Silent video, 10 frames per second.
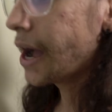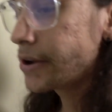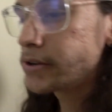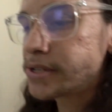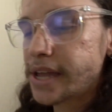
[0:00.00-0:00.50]
I
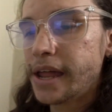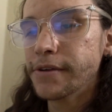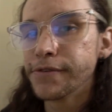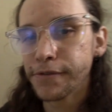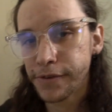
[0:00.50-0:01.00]
understand
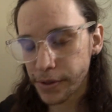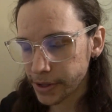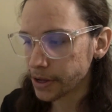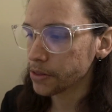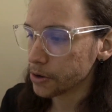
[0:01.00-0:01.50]
if you're
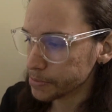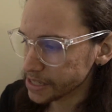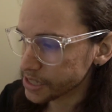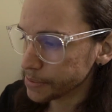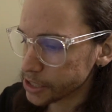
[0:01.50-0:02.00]
feeling a little bit
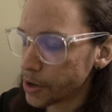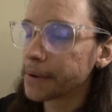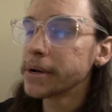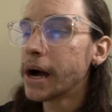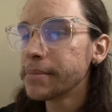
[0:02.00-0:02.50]
intimidated. So
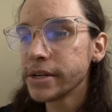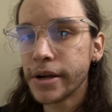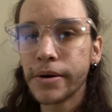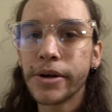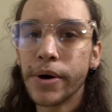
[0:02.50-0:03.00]
I'm gonna I'm
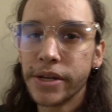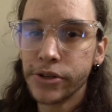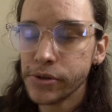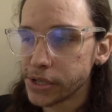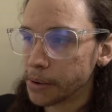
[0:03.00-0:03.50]
gonna go ahead
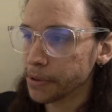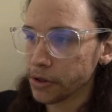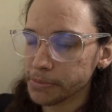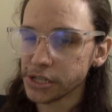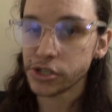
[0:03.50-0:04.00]
and do something a
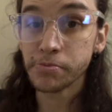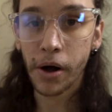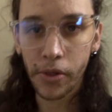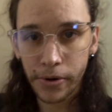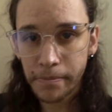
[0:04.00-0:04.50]
little bit
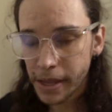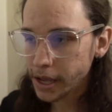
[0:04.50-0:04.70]
smaller.